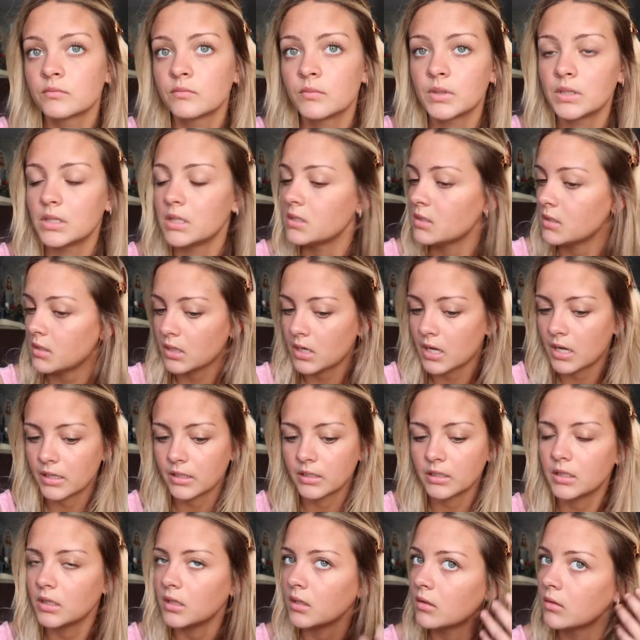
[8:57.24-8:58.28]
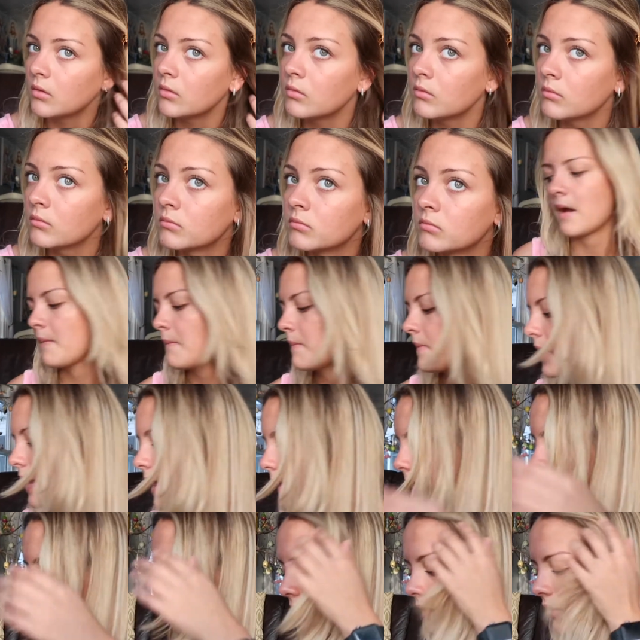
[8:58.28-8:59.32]
But these are kind of cute. Yeah.
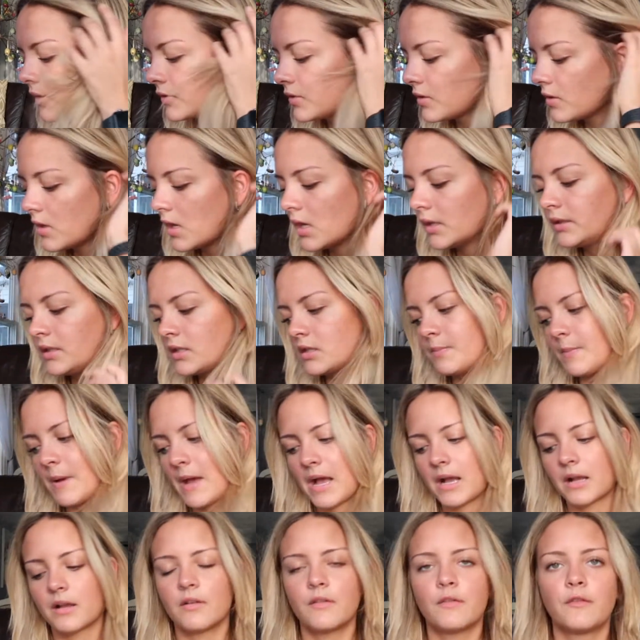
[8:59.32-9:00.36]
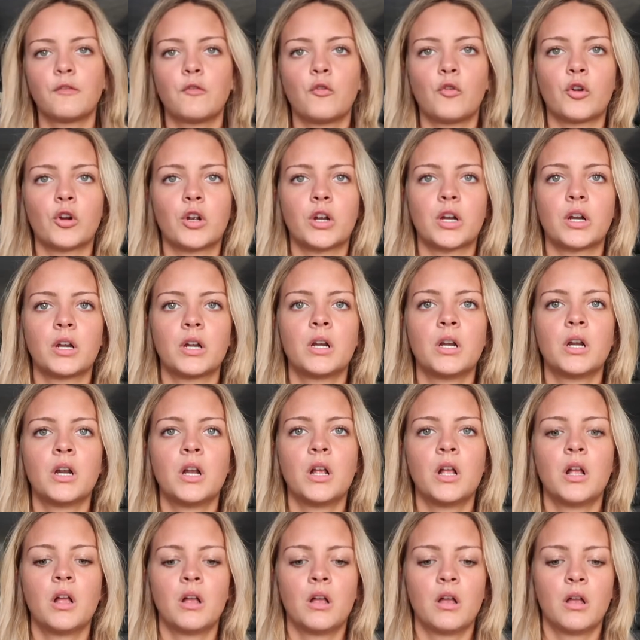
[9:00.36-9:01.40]
And then I also got this pack of 4
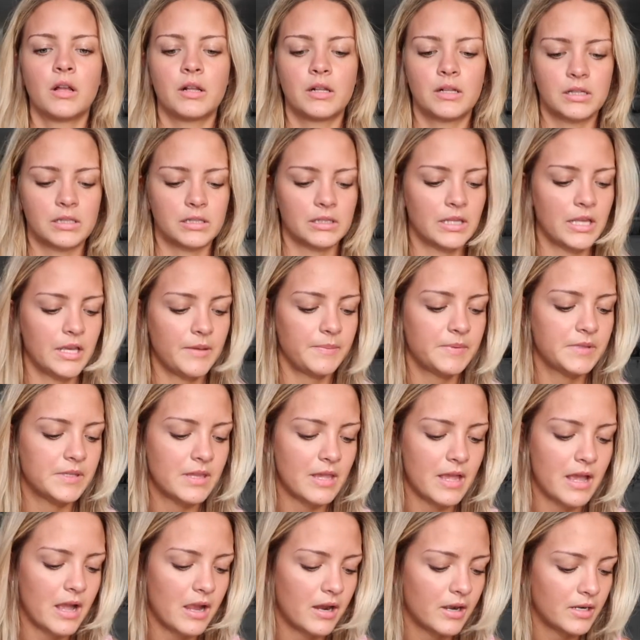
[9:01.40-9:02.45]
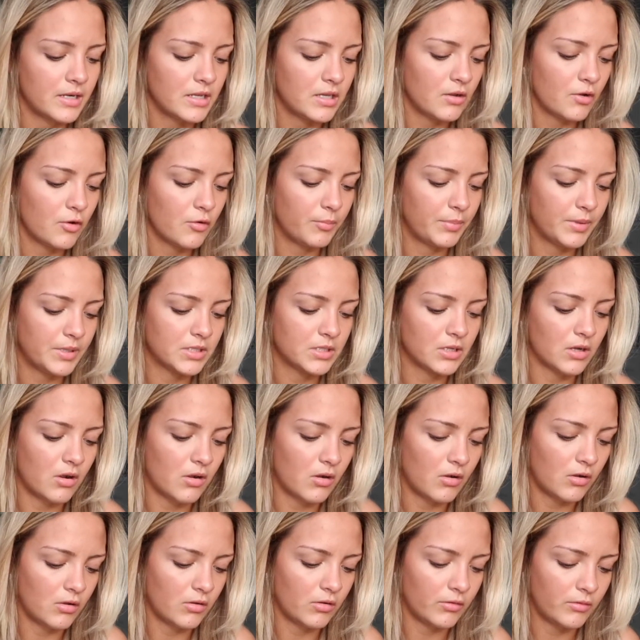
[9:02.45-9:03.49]
clips that I already opened
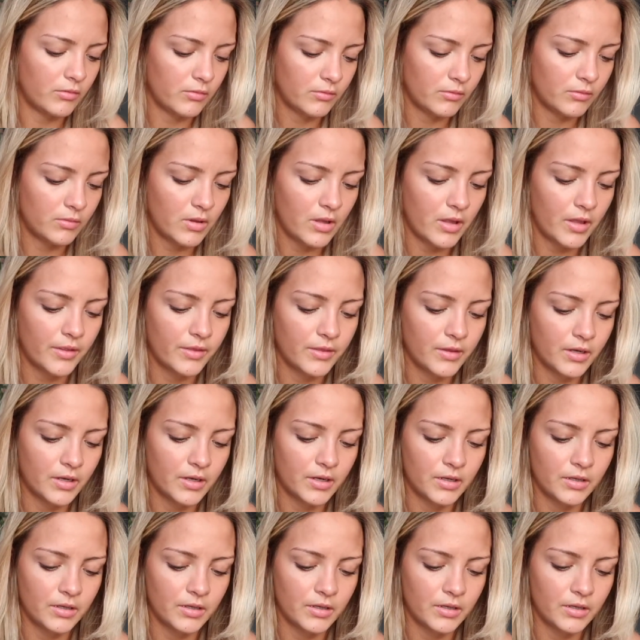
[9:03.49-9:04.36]
all the other